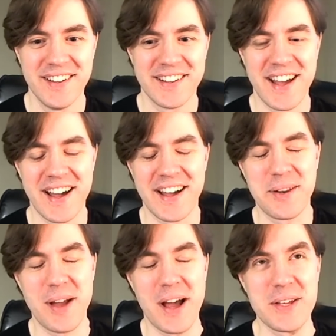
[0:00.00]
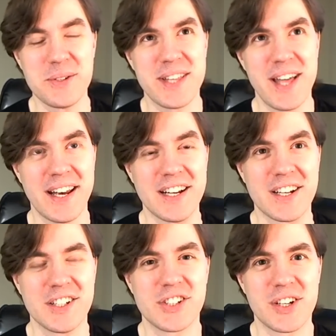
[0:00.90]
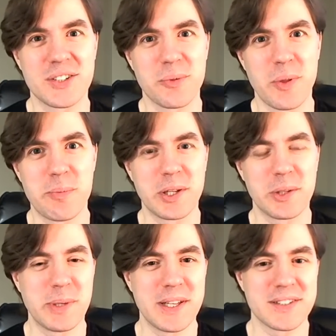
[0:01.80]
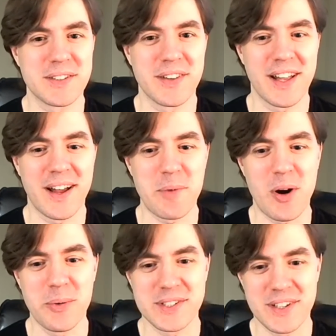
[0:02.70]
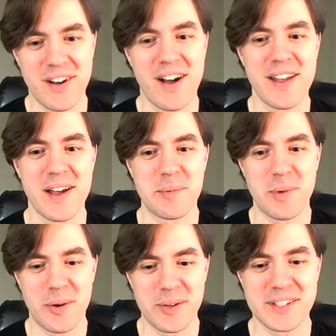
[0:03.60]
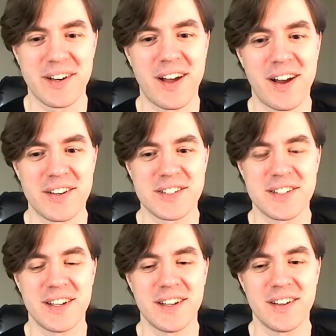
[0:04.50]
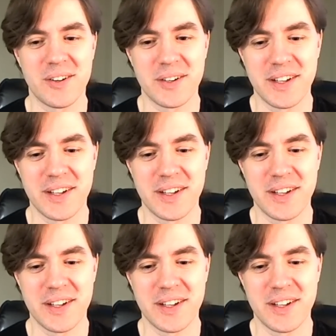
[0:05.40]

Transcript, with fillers: Yeah, and I use that in conjunction with BitlBee so that I'm always on IM, always on IRC, all,